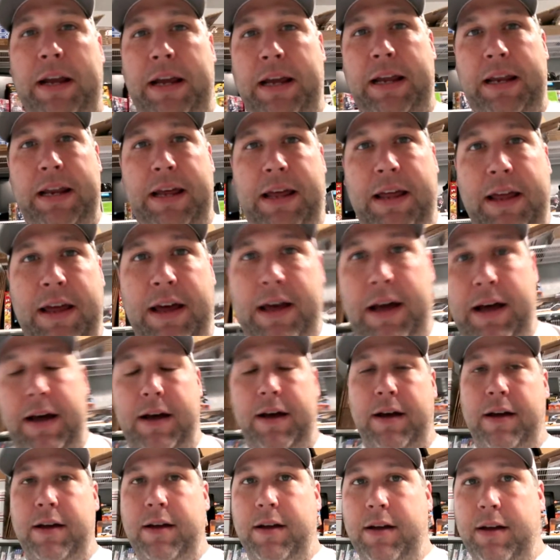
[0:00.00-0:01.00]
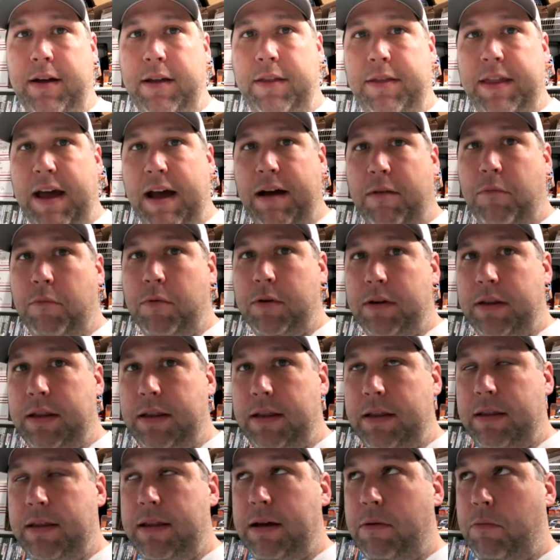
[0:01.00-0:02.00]
in uh, that
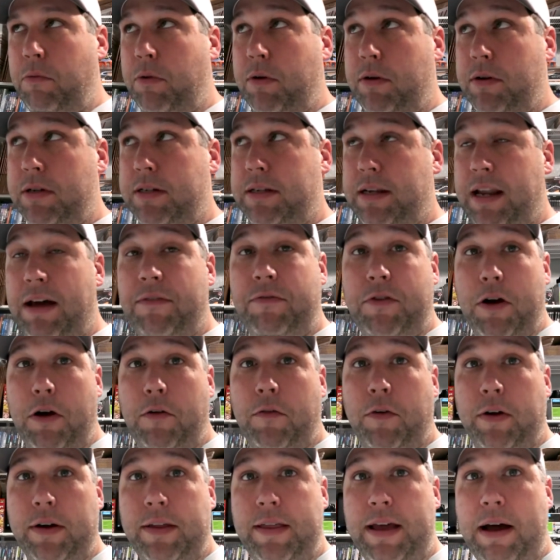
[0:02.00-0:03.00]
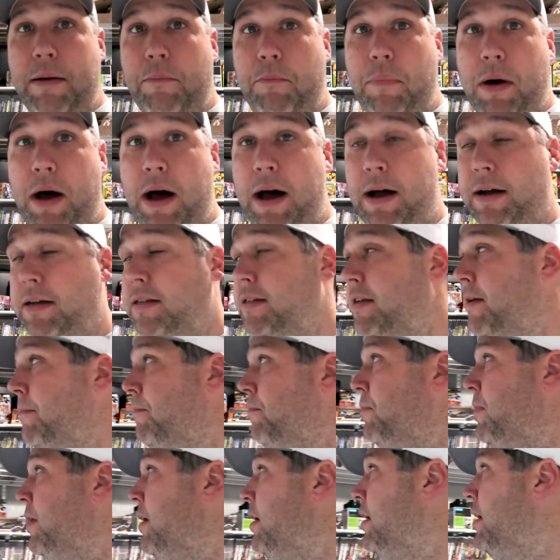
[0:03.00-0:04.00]
that was left over in that box.
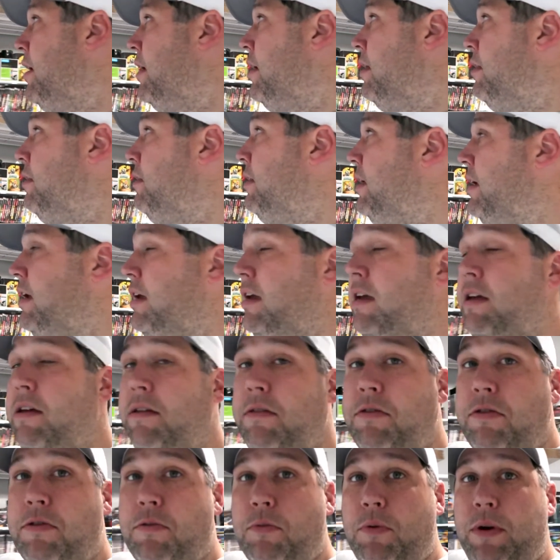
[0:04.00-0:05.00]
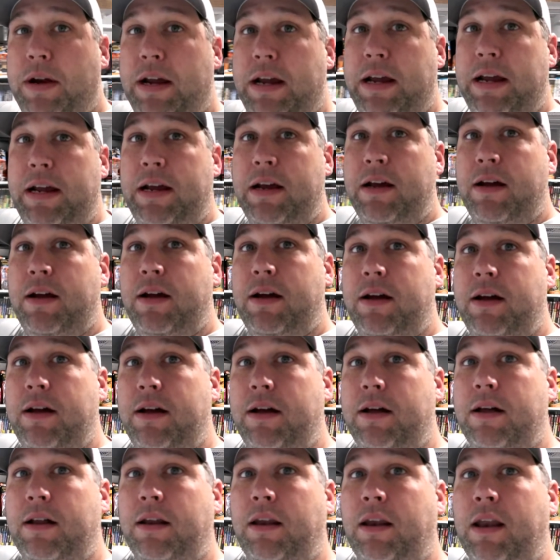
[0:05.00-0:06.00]
The three
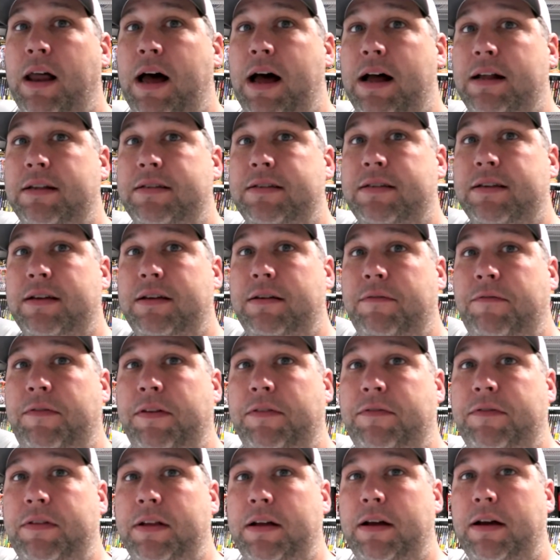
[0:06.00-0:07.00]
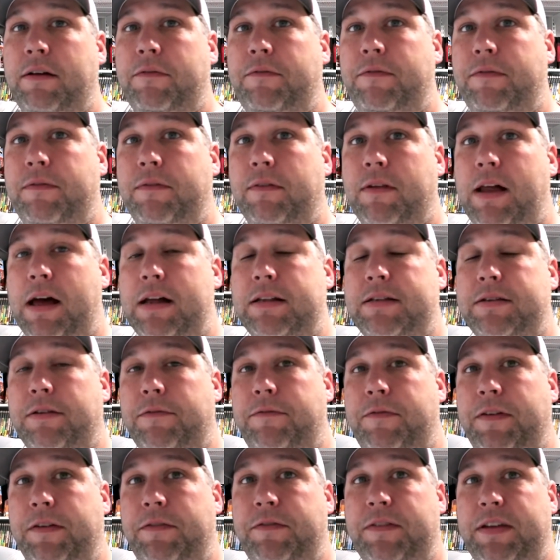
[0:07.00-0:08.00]
lots, uh, lots
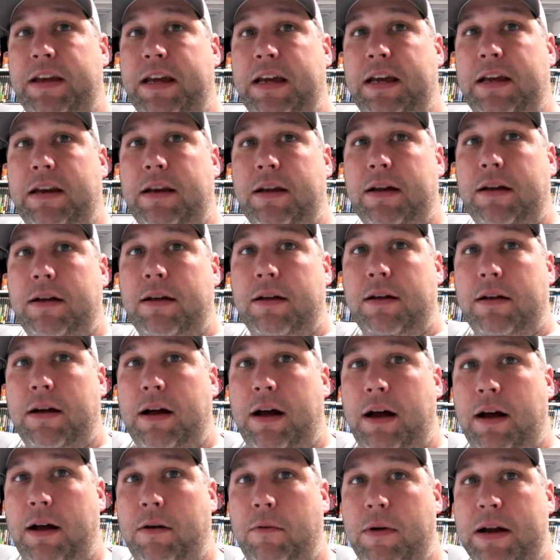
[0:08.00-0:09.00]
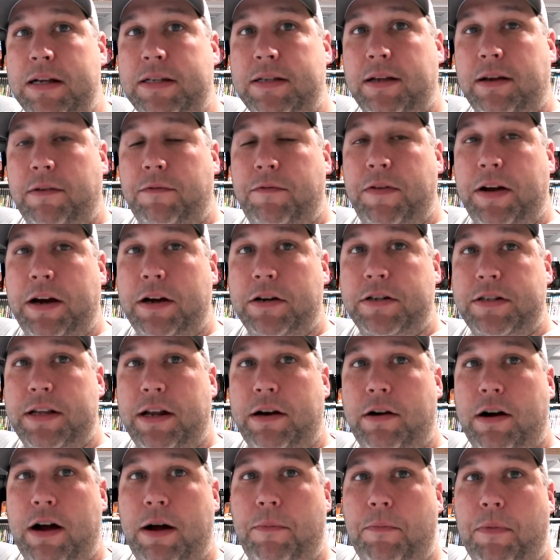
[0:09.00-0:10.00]
of fifteen uh, wrestling figures
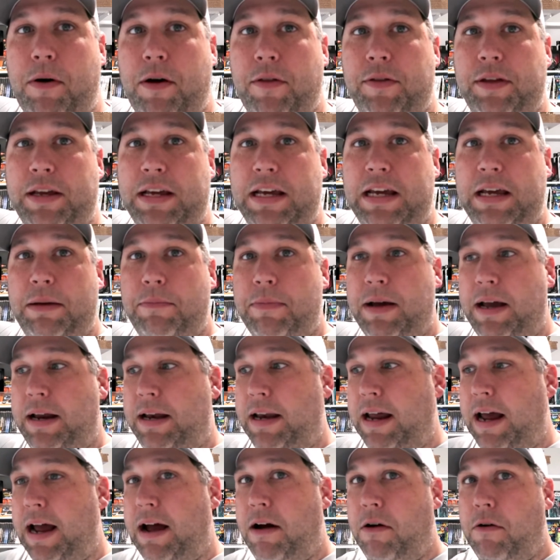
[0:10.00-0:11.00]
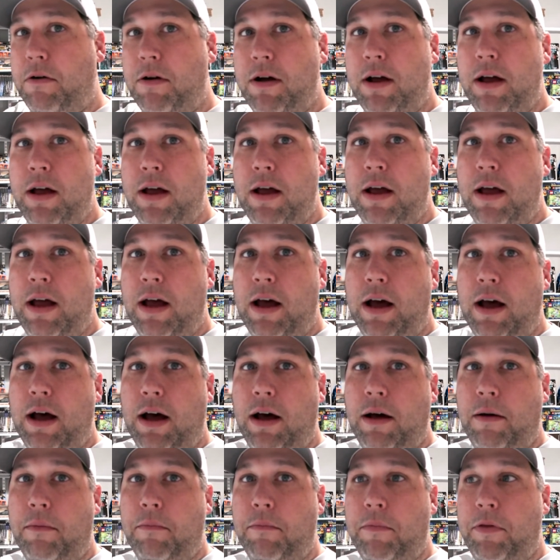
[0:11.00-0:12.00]
that are up on the eBay now.
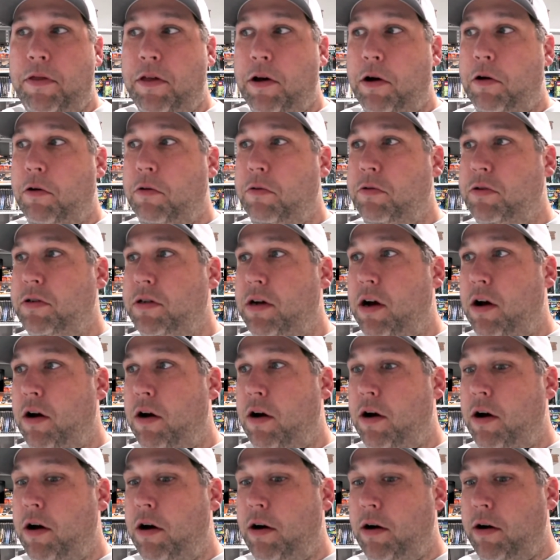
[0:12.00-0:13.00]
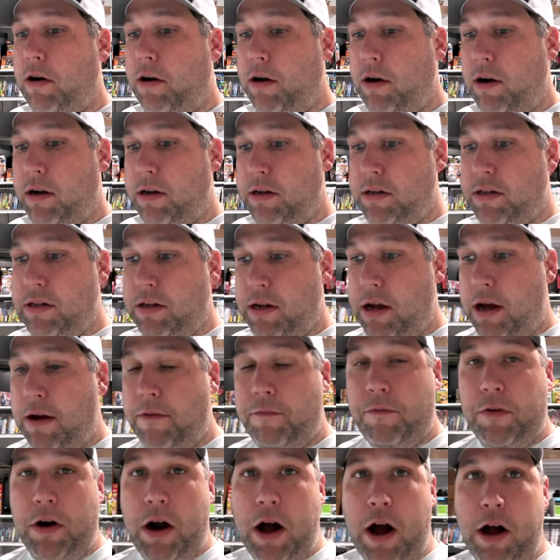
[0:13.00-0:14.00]
Um, those are
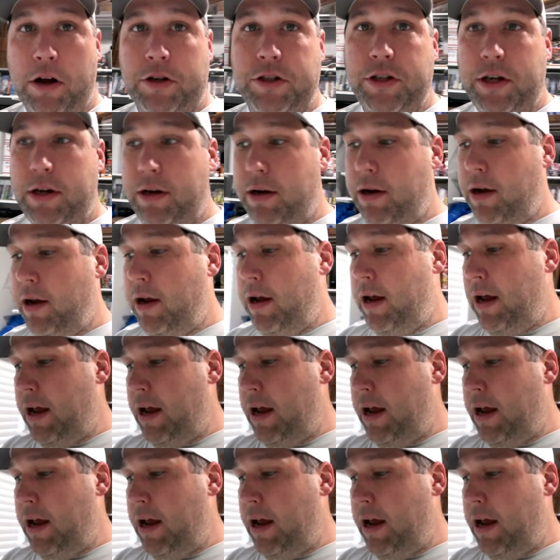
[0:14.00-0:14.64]
up for auction,